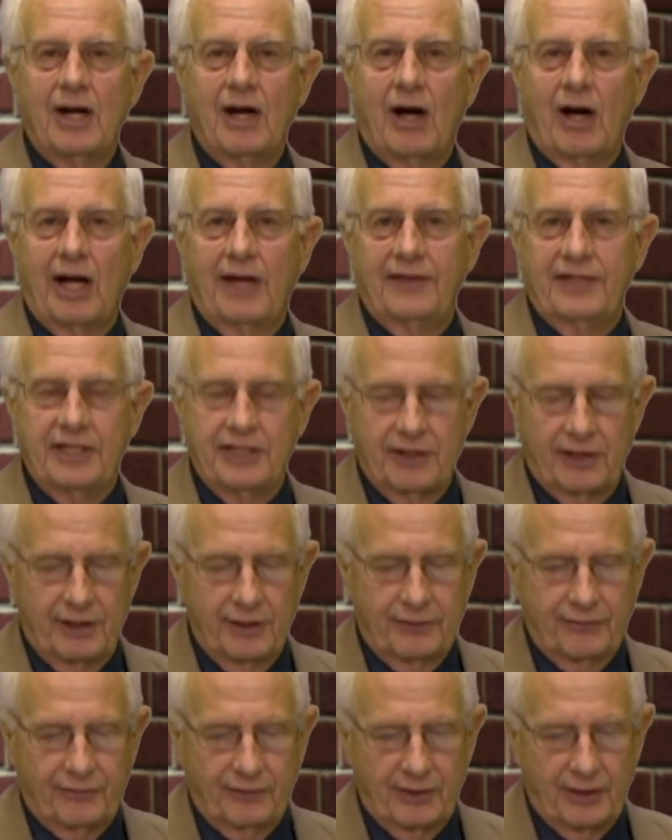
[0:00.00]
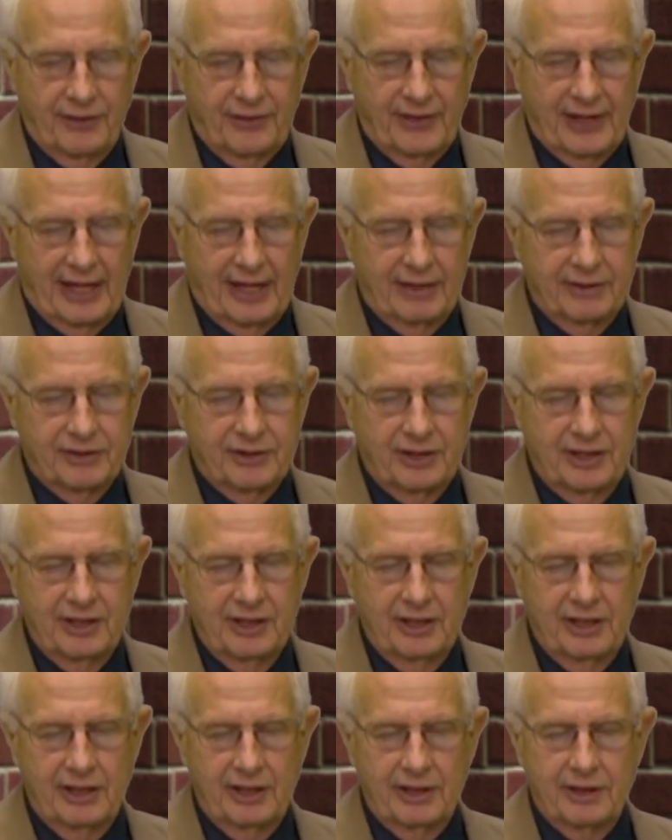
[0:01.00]
on the earth for 1,000
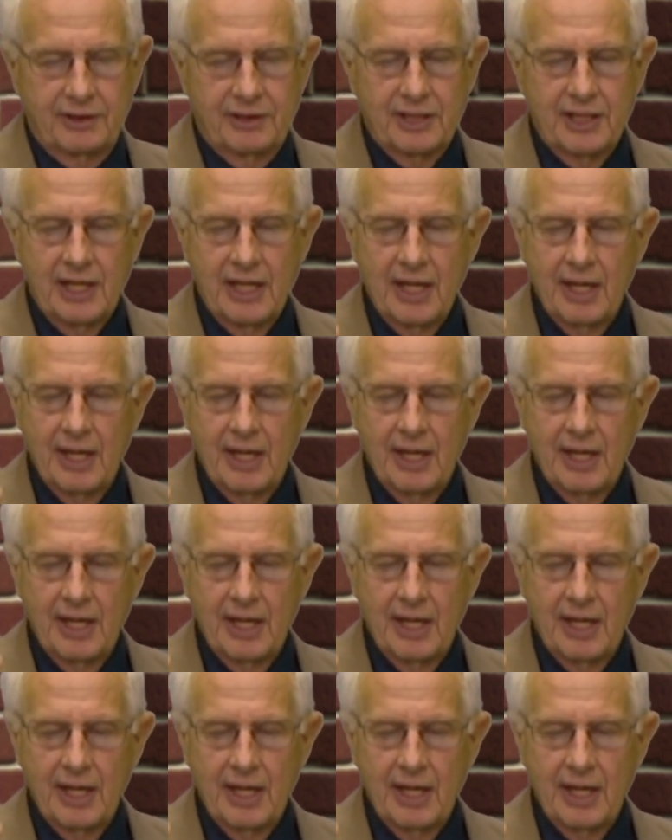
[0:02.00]
years.